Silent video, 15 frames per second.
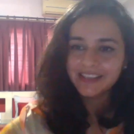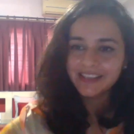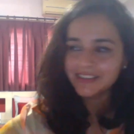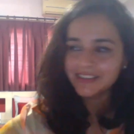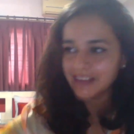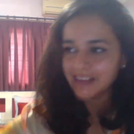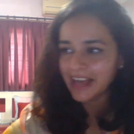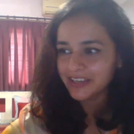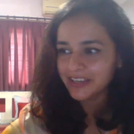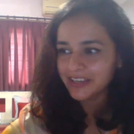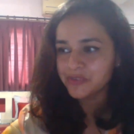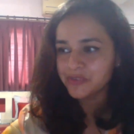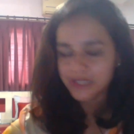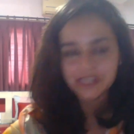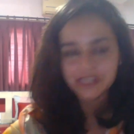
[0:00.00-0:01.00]
think I can
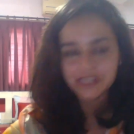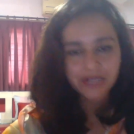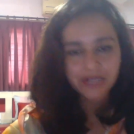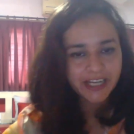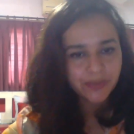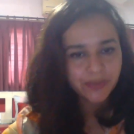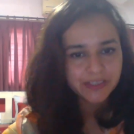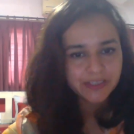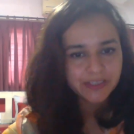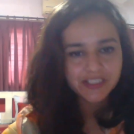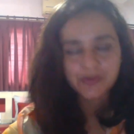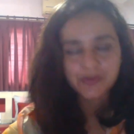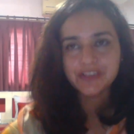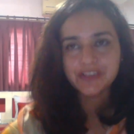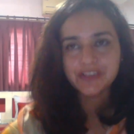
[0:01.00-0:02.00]
really relate with this
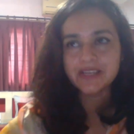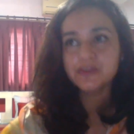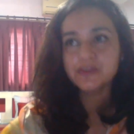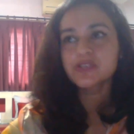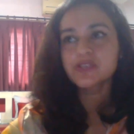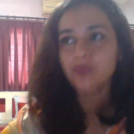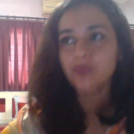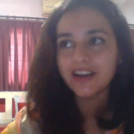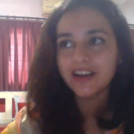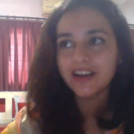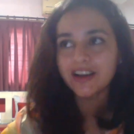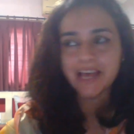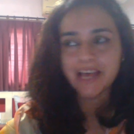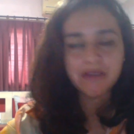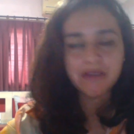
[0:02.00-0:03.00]
because there was this one
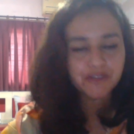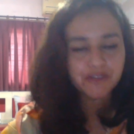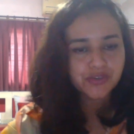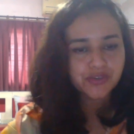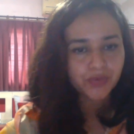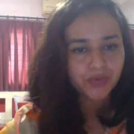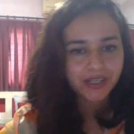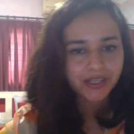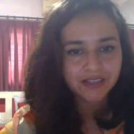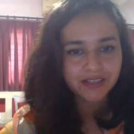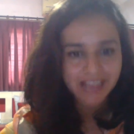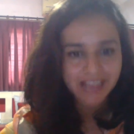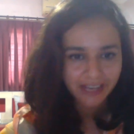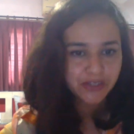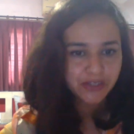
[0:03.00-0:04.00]
time I was shooting a
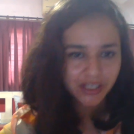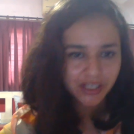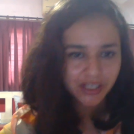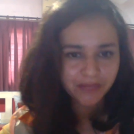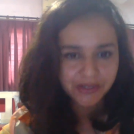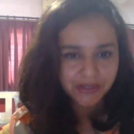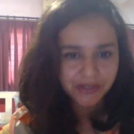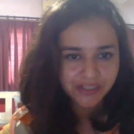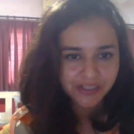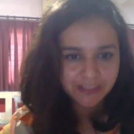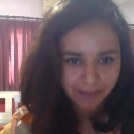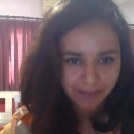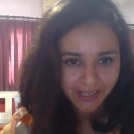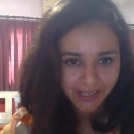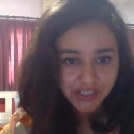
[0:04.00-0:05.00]
tiger documentary in
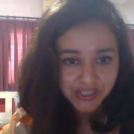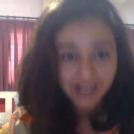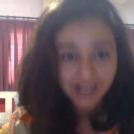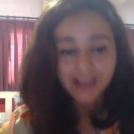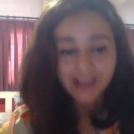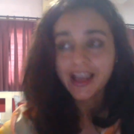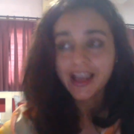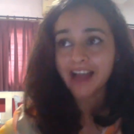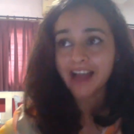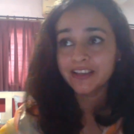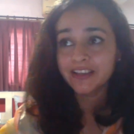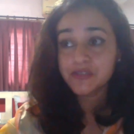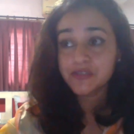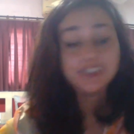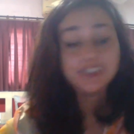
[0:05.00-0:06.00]
Page, and
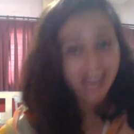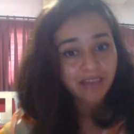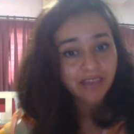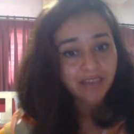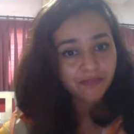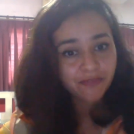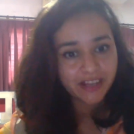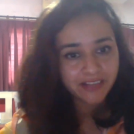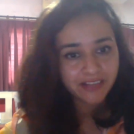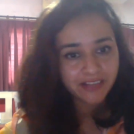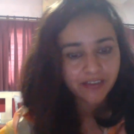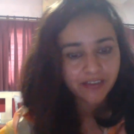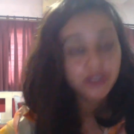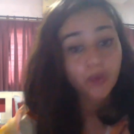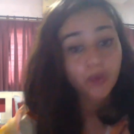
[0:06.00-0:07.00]
there was a time when there
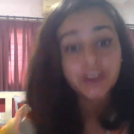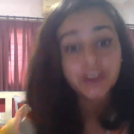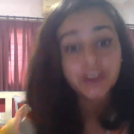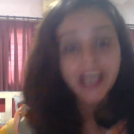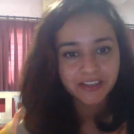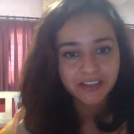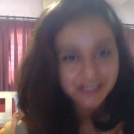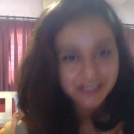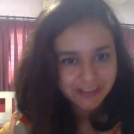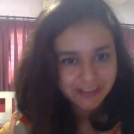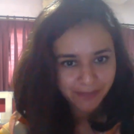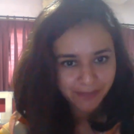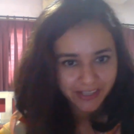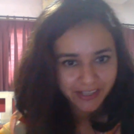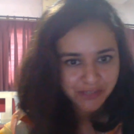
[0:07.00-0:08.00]
were no tigers in
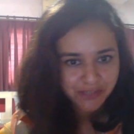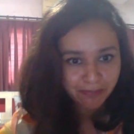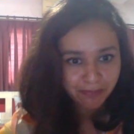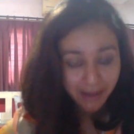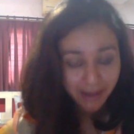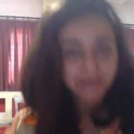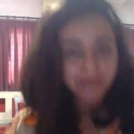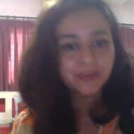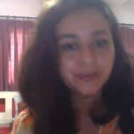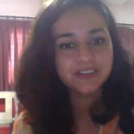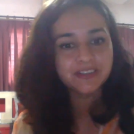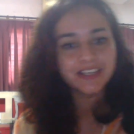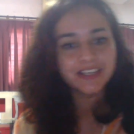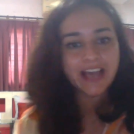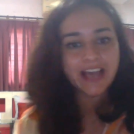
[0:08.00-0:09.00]
Page. But with
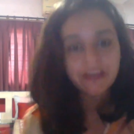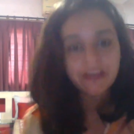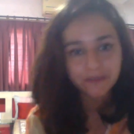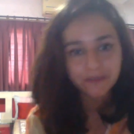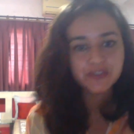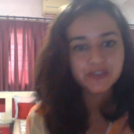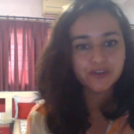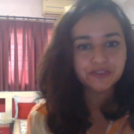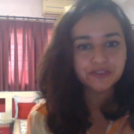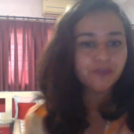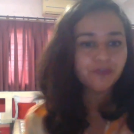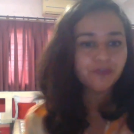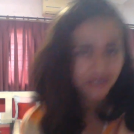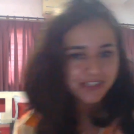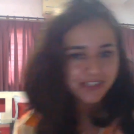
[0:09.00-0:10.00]
the efforts of the
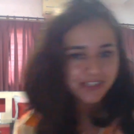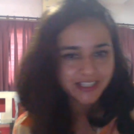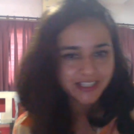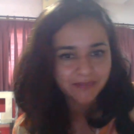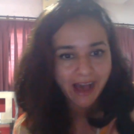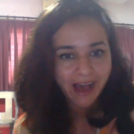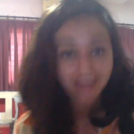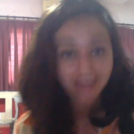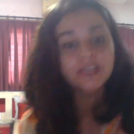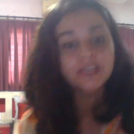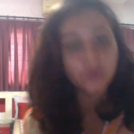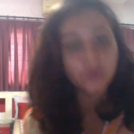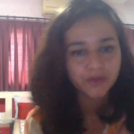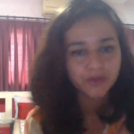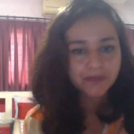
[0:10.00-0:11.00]
forest team and the
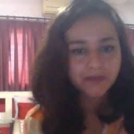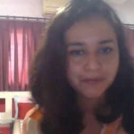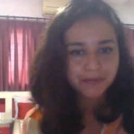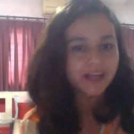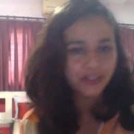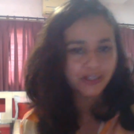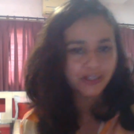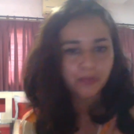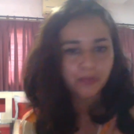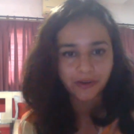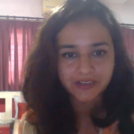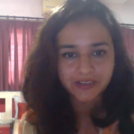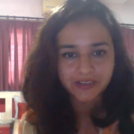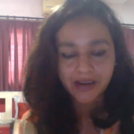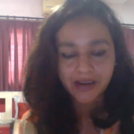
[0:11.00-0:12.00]
local people, like you
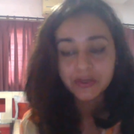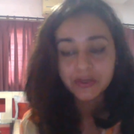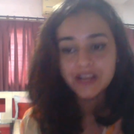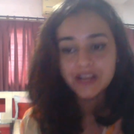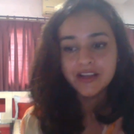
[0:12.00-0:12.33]
pointed out,